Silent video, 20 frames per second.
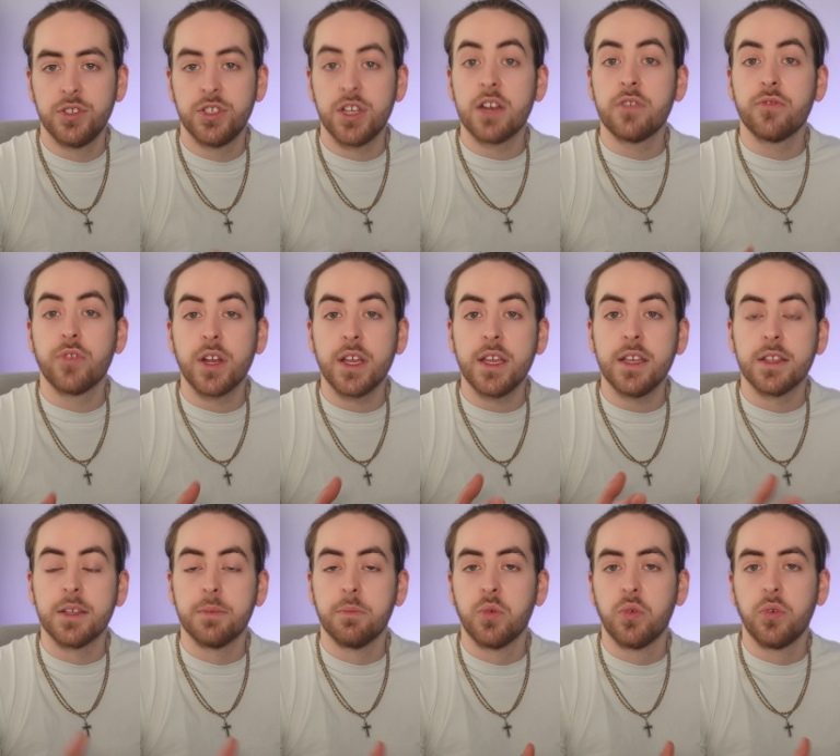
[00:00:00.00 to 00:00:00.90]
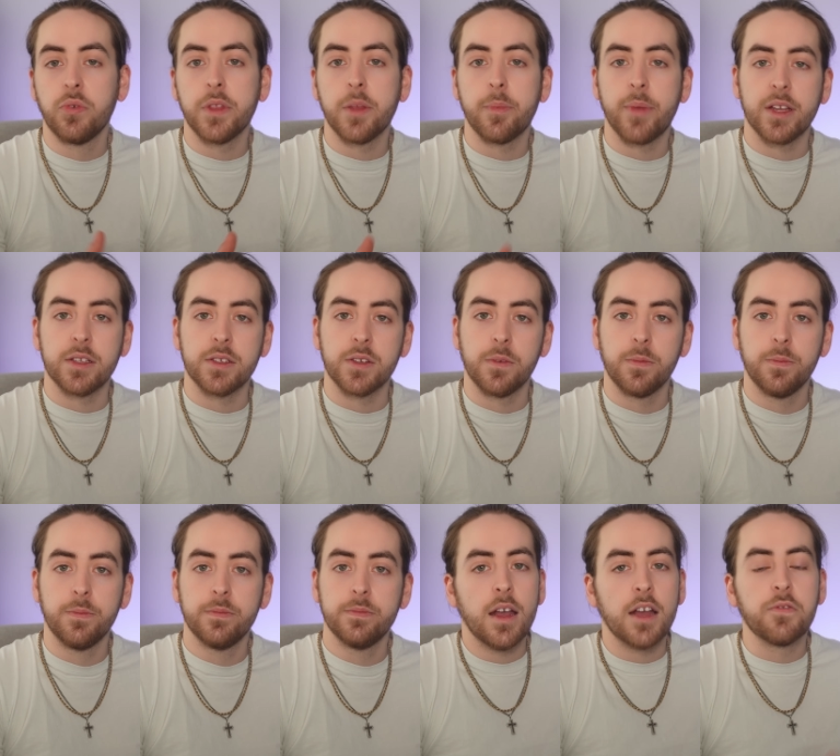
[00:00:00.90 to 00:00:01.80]
Generally, the more the better.
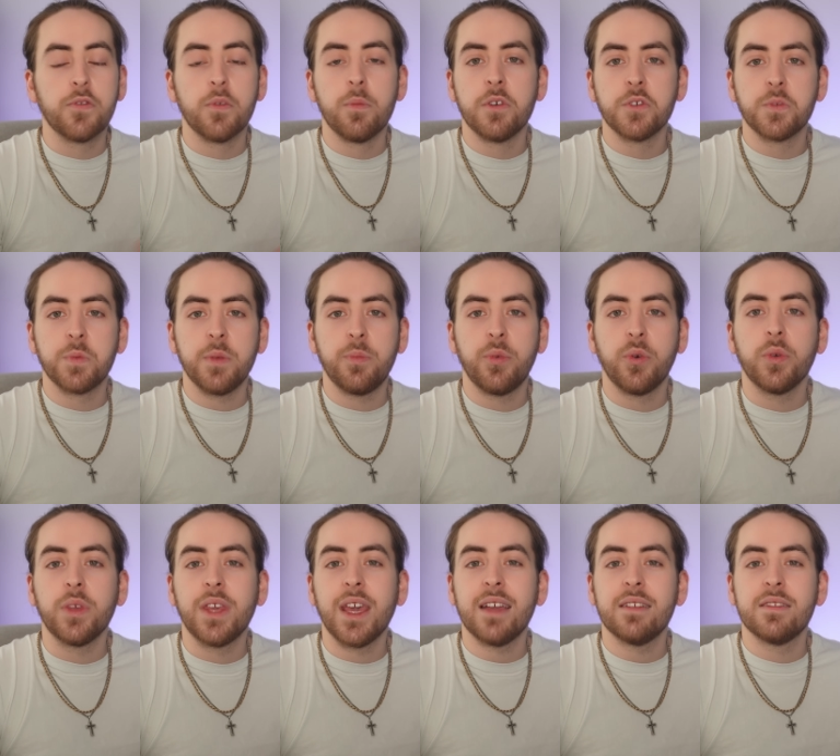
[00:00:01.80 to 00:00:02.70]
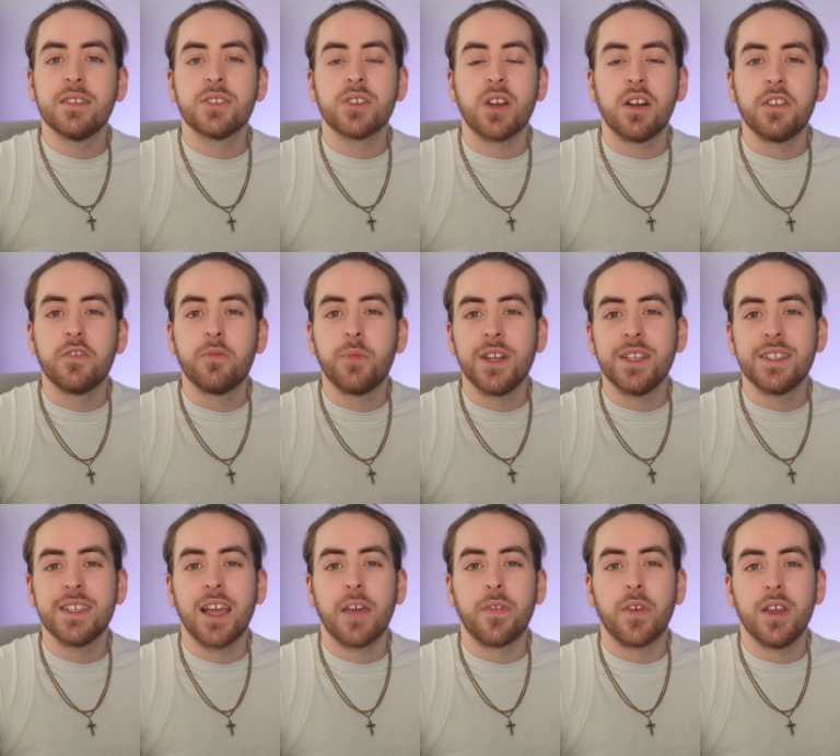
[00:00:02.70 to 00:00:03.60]
And for most people, getting this kind of money
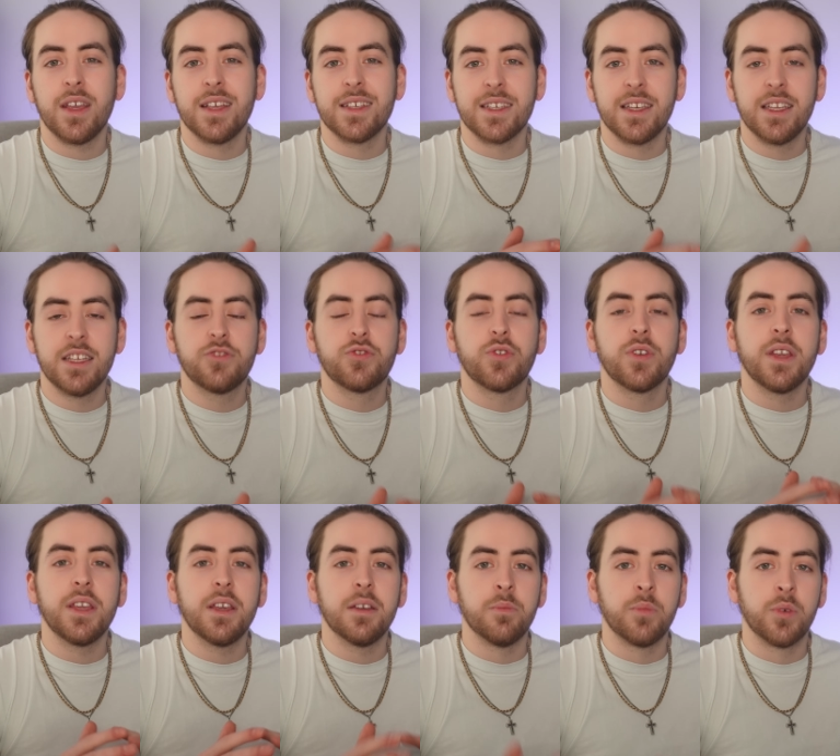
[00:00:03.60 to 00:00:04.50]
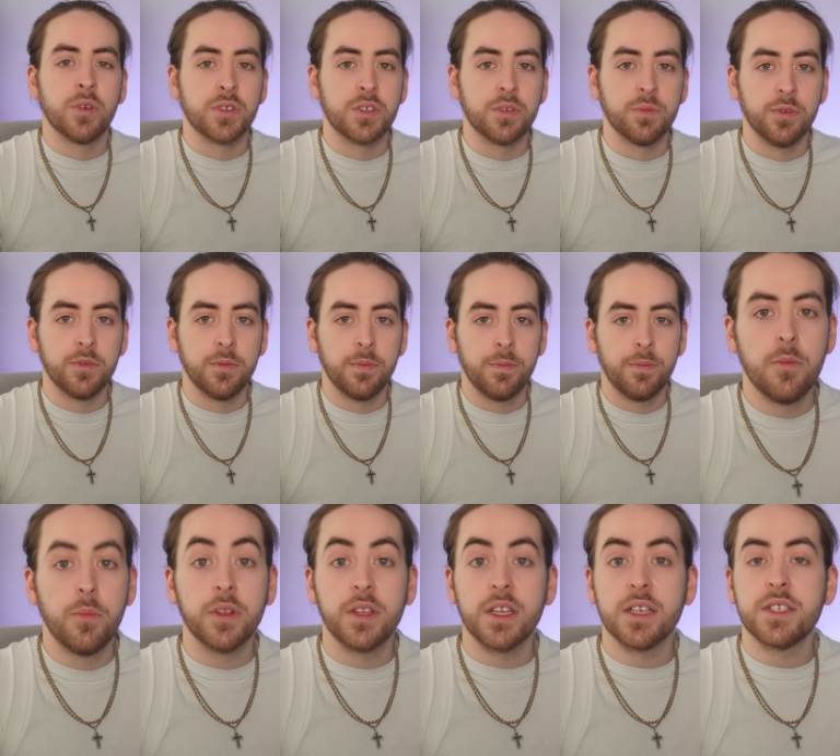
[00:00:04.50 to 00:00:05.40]
together is literally impossible.
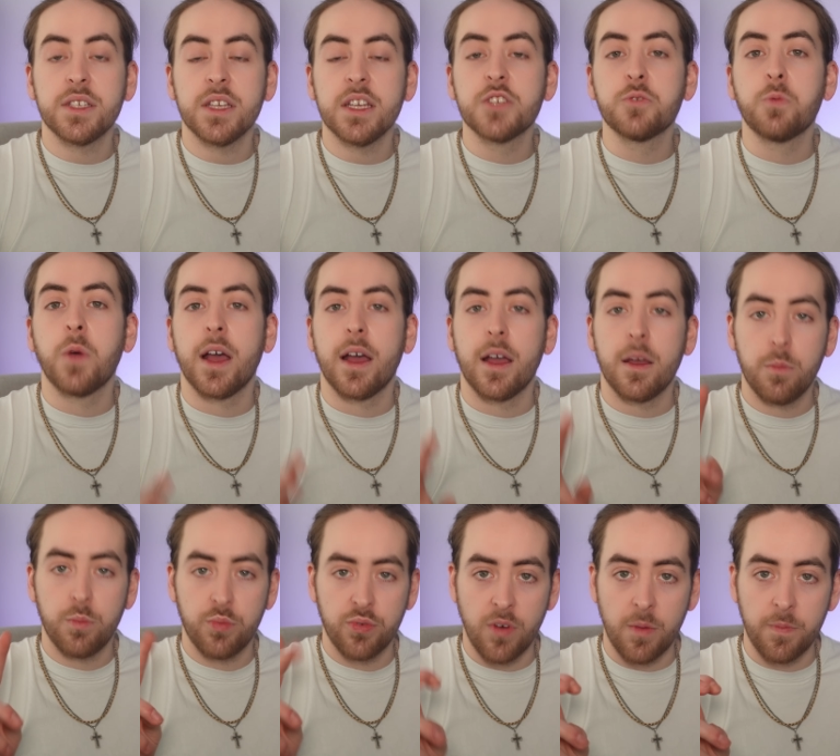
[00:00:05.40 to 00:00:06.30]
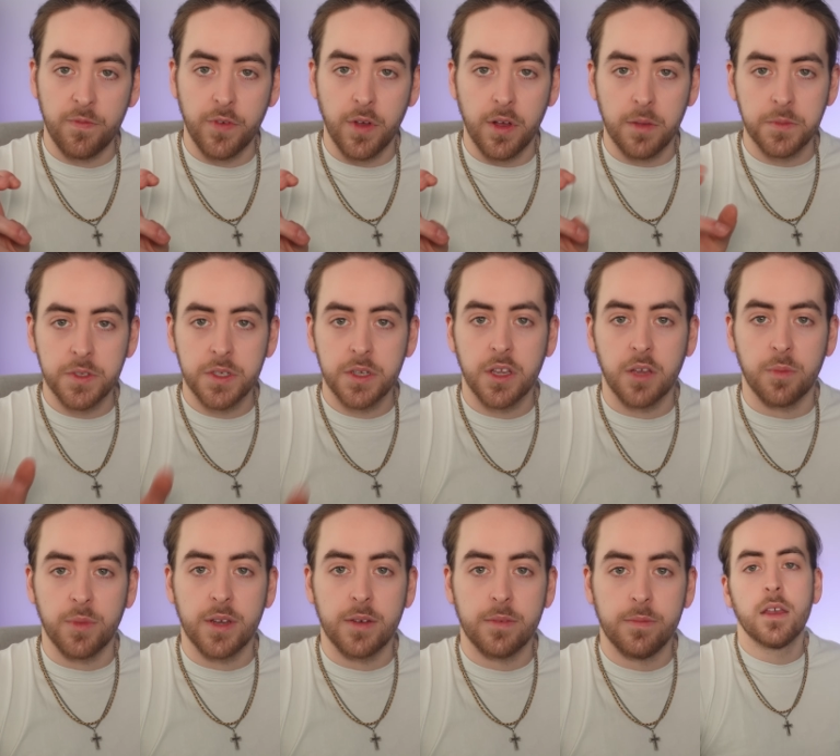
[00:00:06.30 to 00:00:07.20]
But this is where prop firms
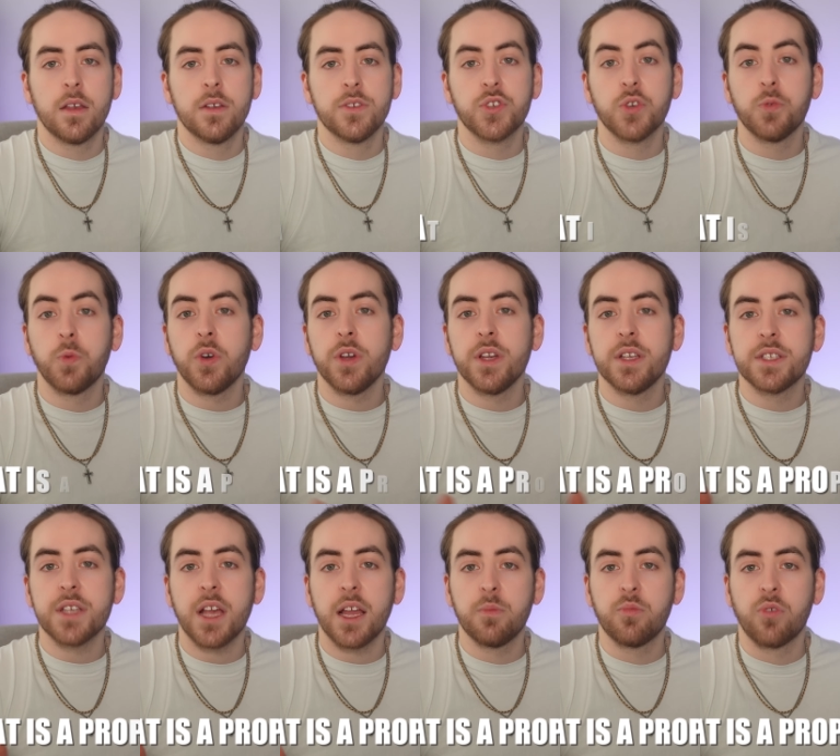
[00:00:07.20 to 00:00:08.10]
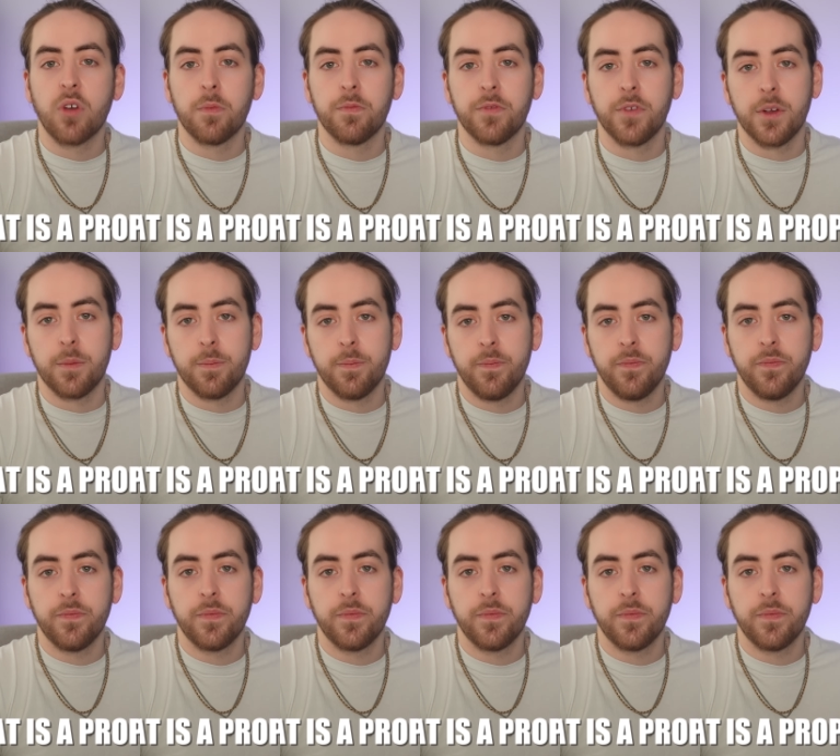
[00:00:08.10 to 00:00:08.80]
come in. So what is a prop firm?